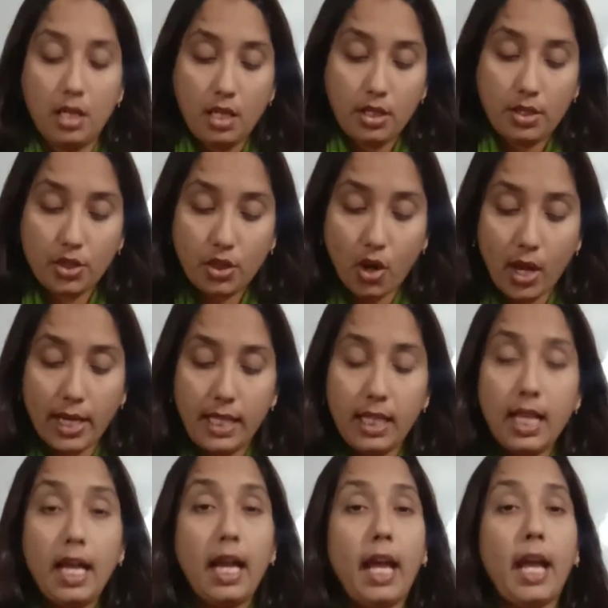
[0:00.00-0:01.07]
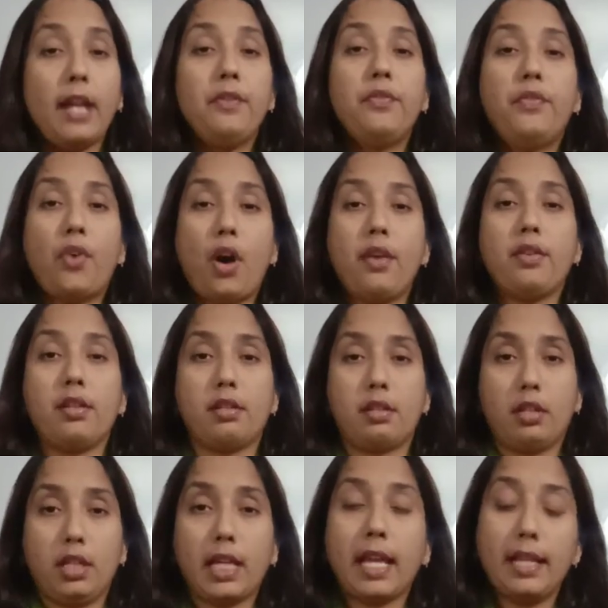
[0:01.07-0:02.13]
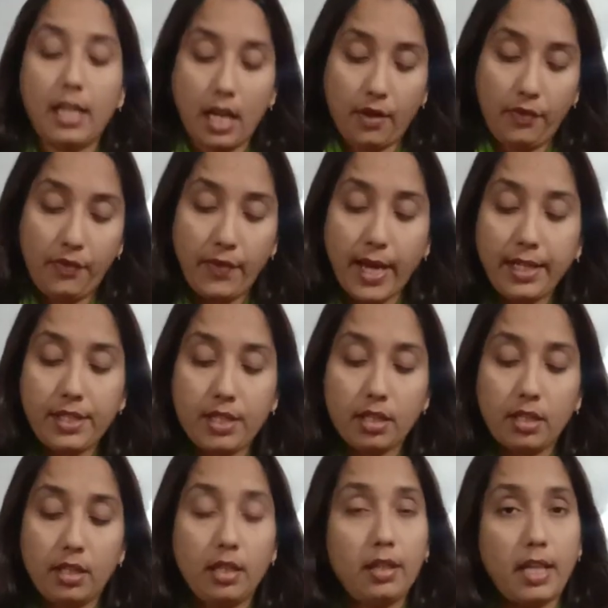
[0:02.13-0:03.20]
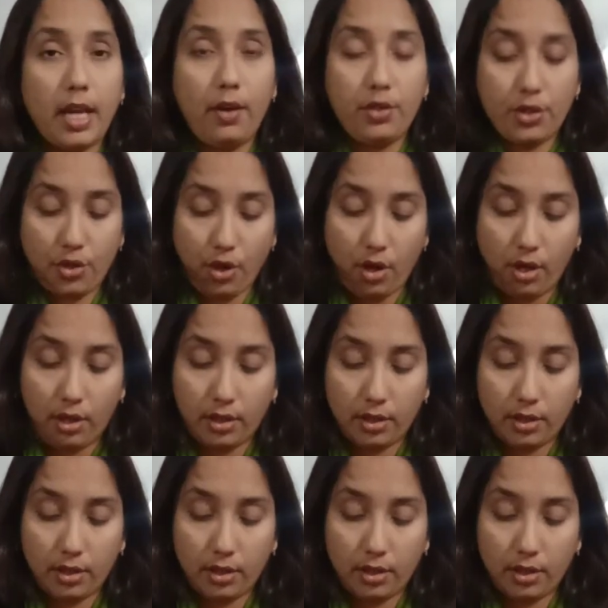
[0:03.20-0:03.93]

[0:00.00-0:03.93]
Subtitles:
soil and forest can affect their stock.